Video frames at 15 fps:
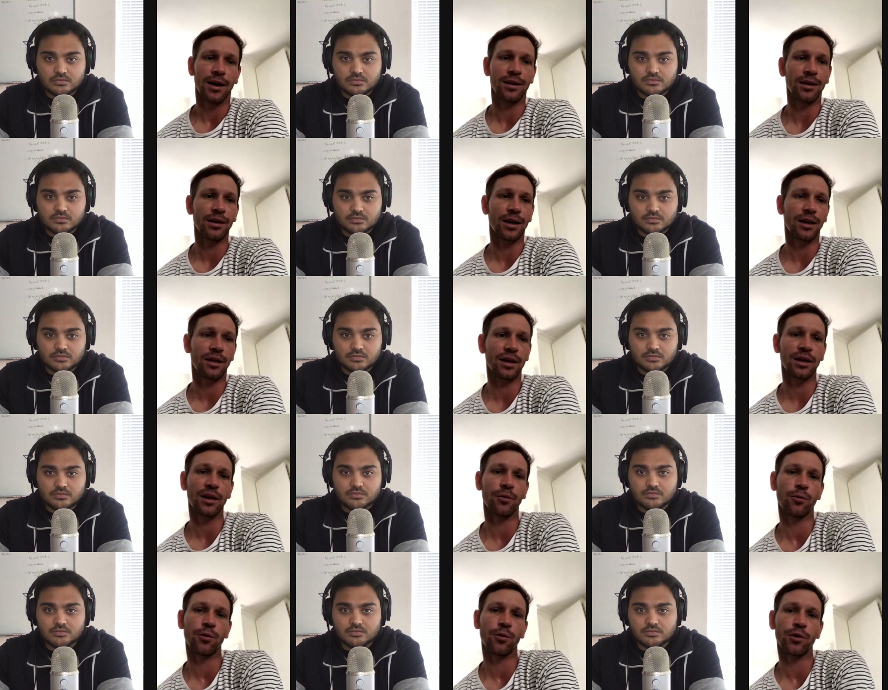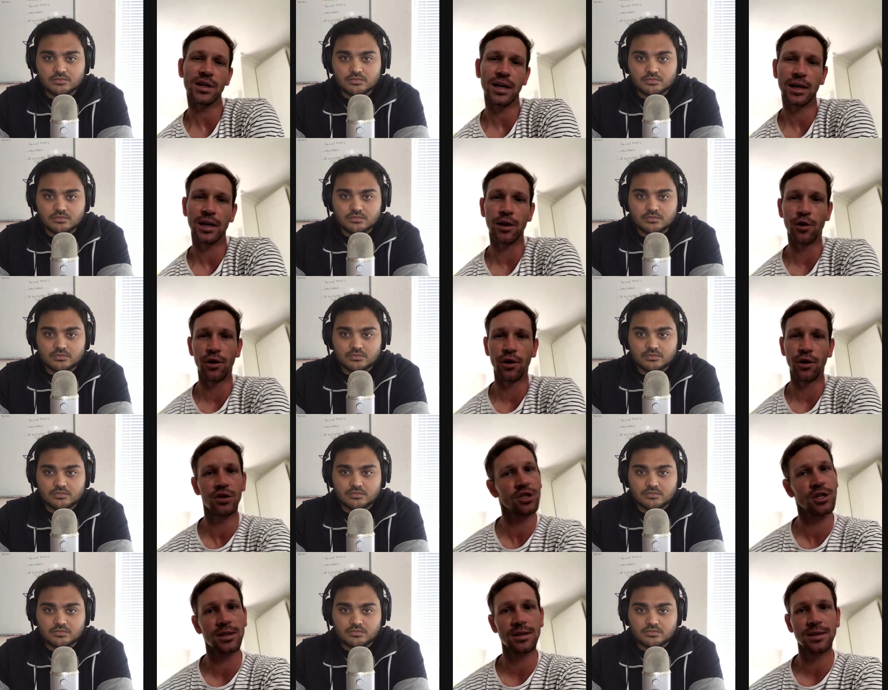Speaker 1: I think there weren't any
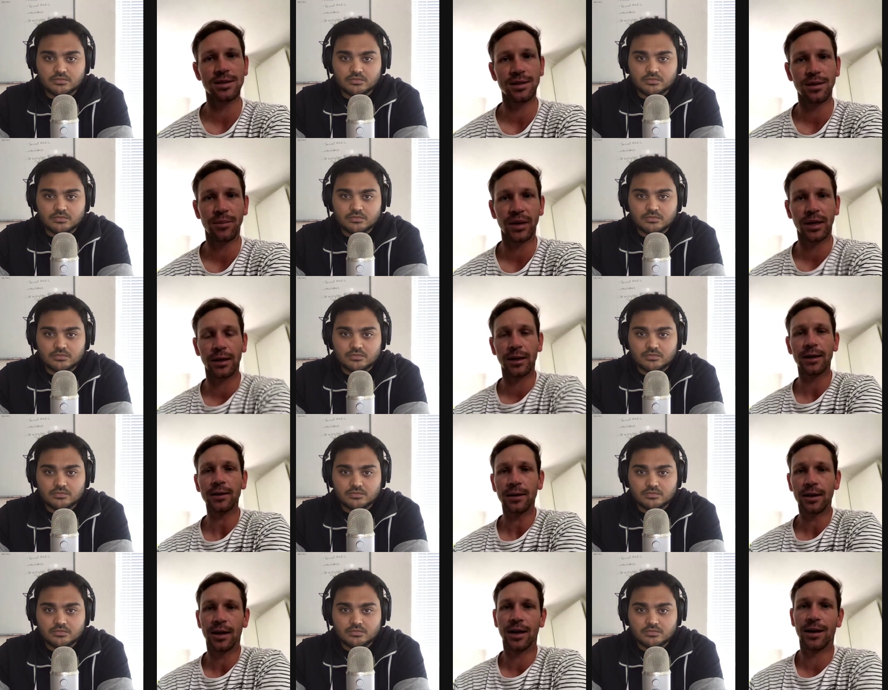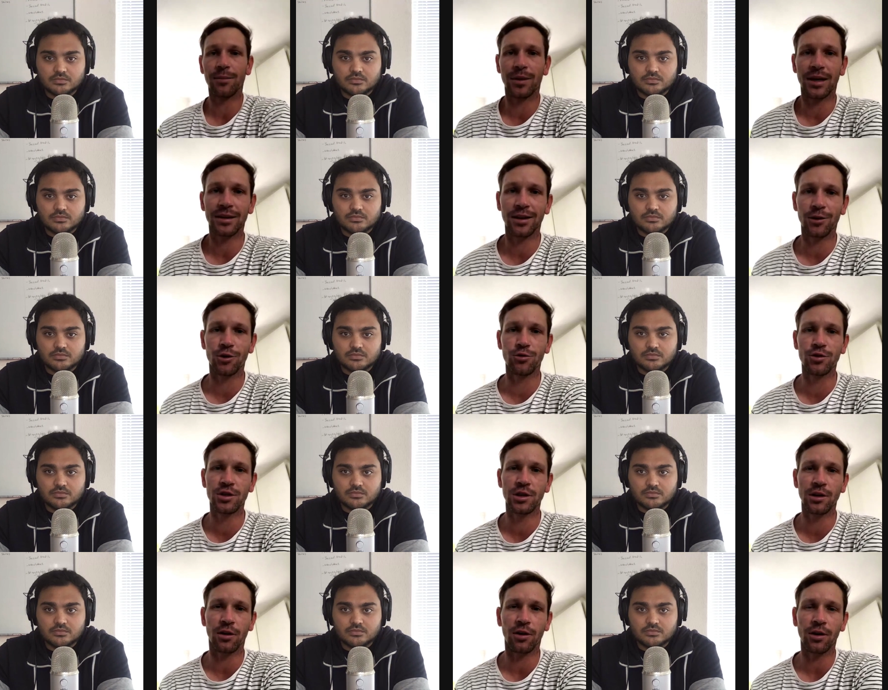nervous jitters in the beginning, like there
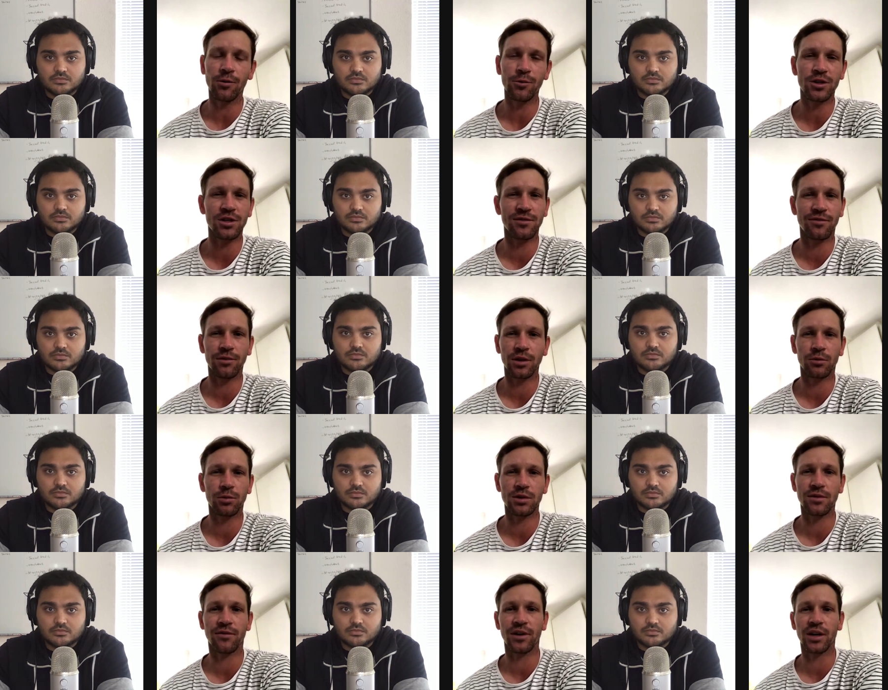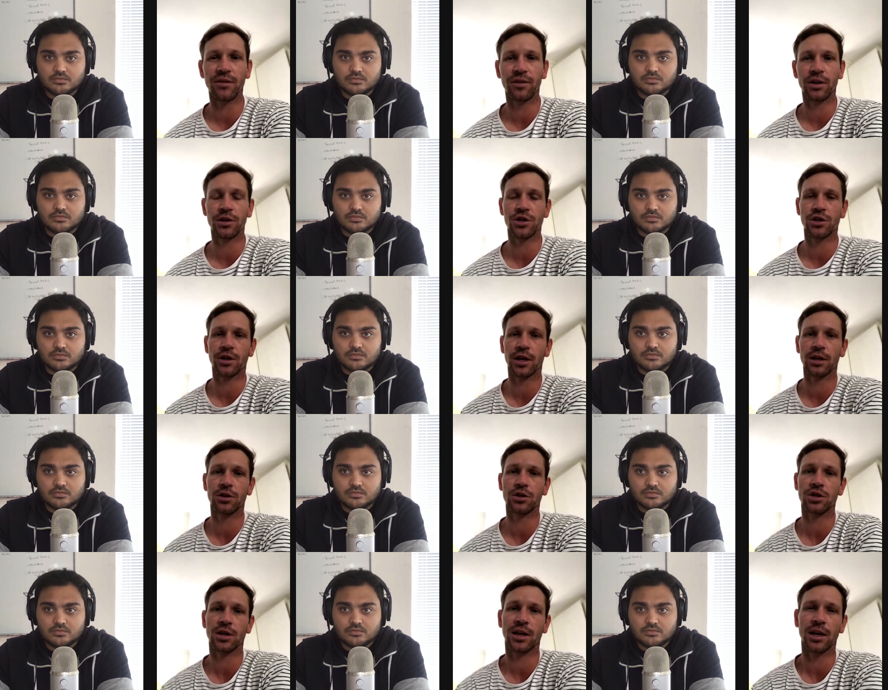usually are. It was a very, very
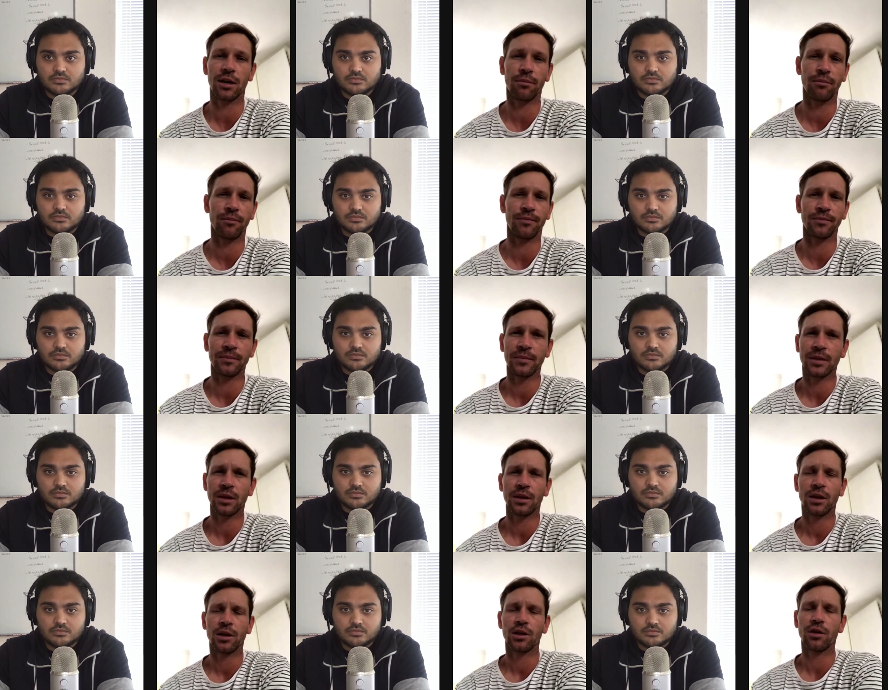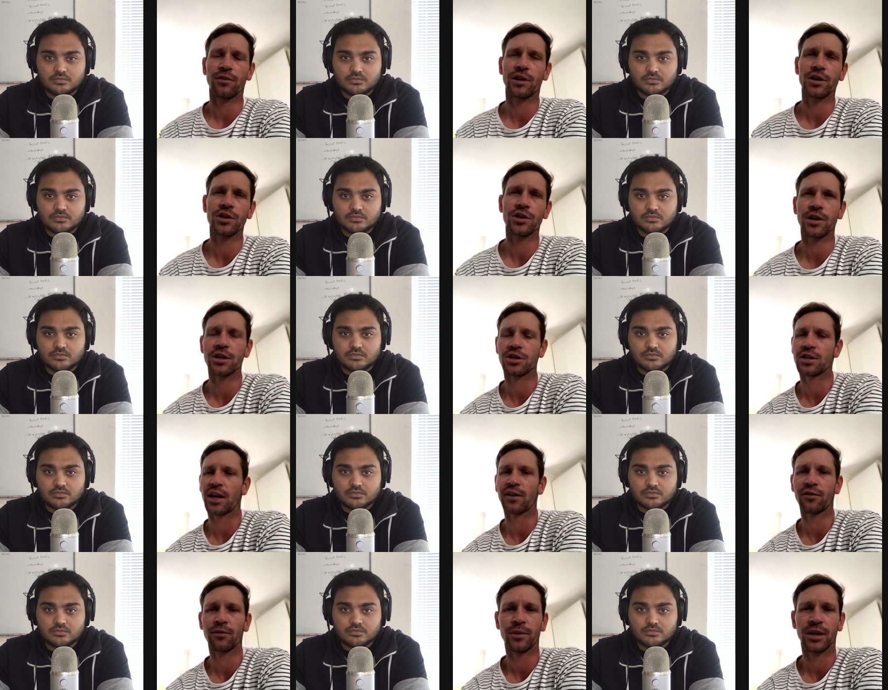strange, very strange
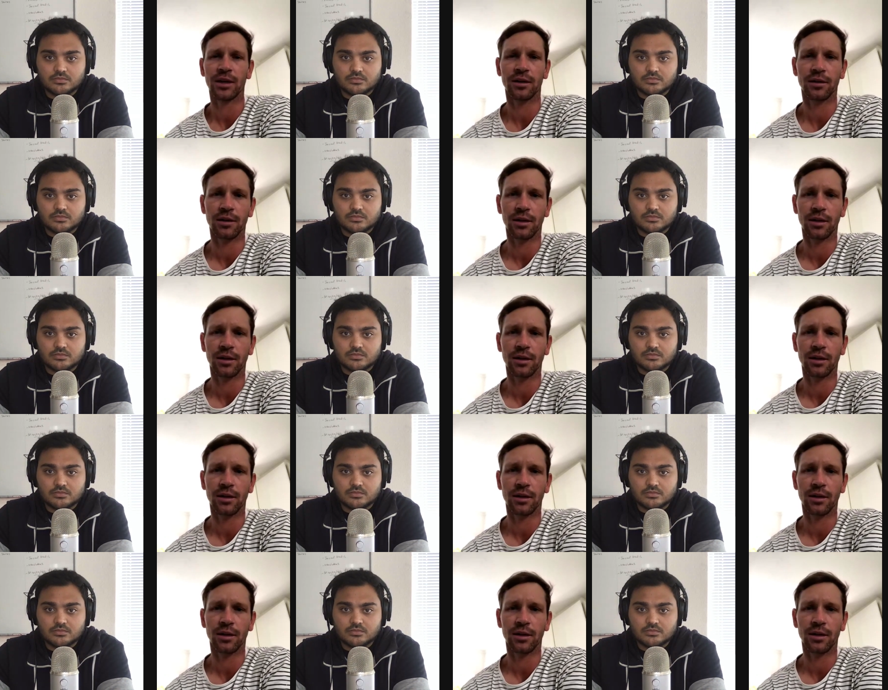day for me.